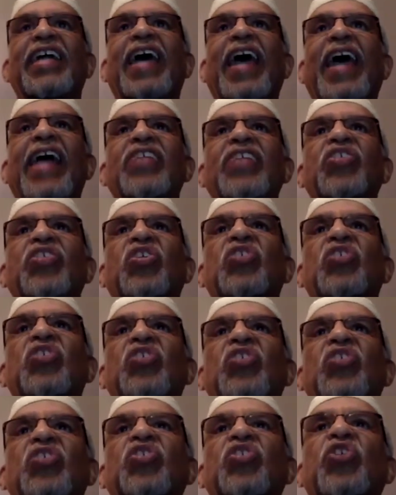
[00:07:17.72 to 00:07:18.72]
ask
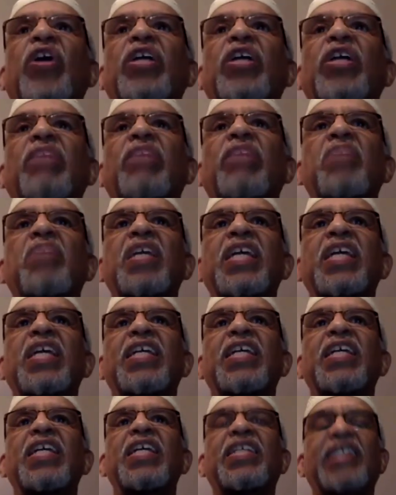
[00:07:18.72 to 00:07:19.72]
concerning
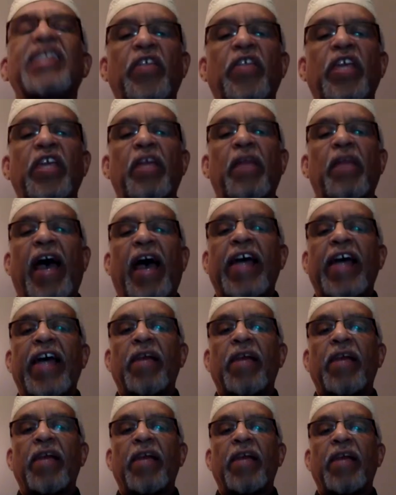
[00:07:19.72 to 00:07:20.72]
me, tell them
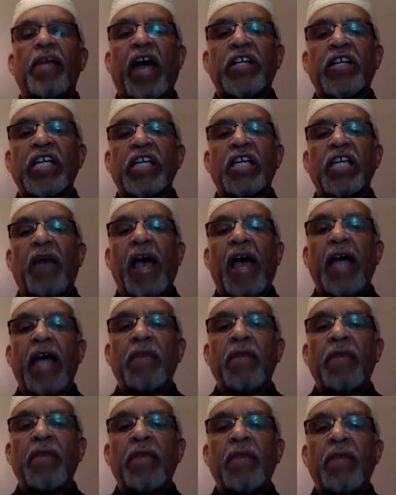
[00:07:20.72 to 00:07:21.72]
I am Qareeb,
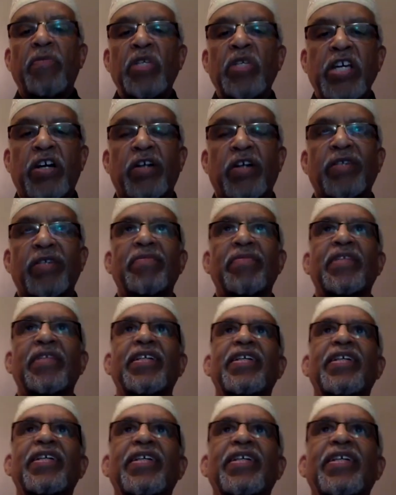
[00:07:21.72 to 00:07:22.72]
I am near.
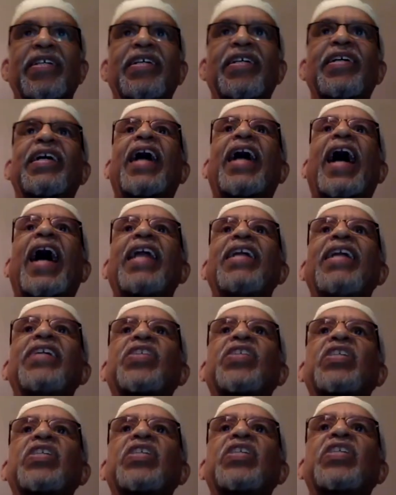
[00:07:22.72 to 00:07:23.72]
I
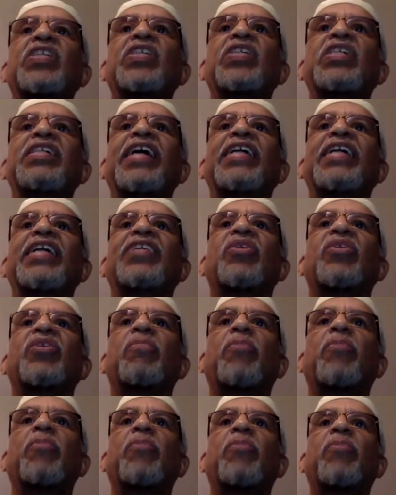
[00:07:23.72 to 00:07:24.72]
listen to
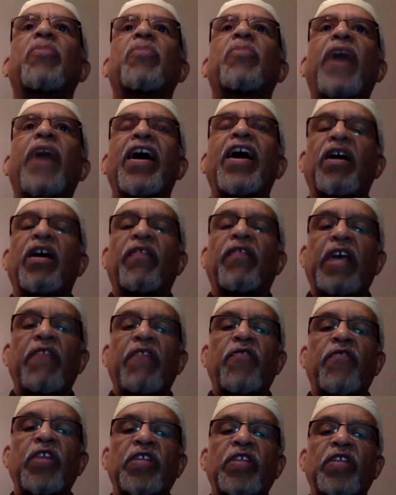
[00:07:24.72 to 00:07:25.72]
the prayer of
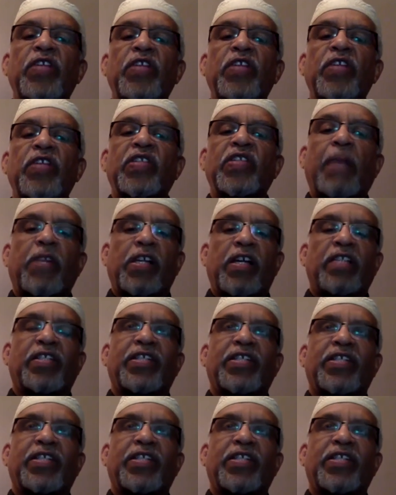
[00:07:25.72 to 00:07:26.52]
every suppliant